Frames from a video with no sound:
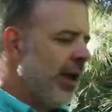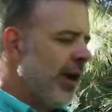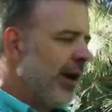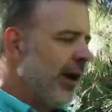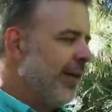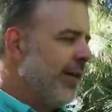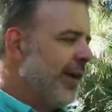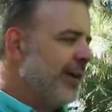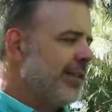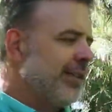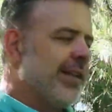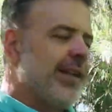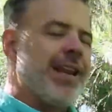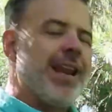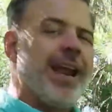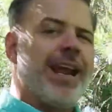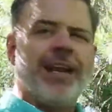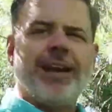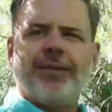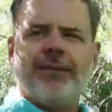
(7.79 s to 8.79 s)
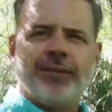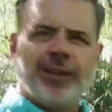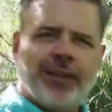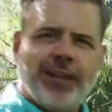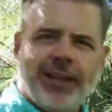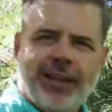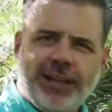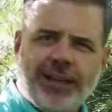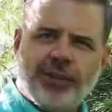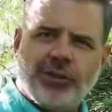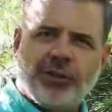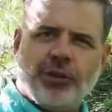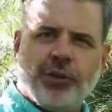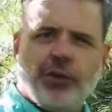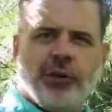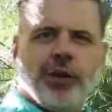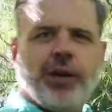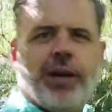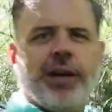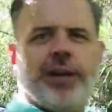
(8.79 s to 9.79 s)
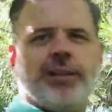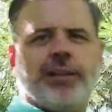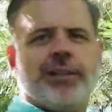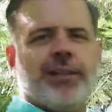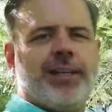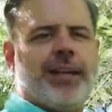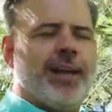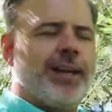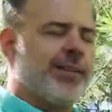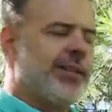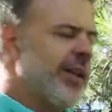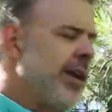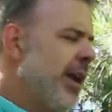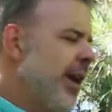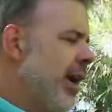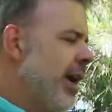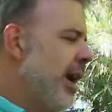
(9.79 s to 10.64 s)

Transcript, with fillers: uh, that's a native to the eastern United States.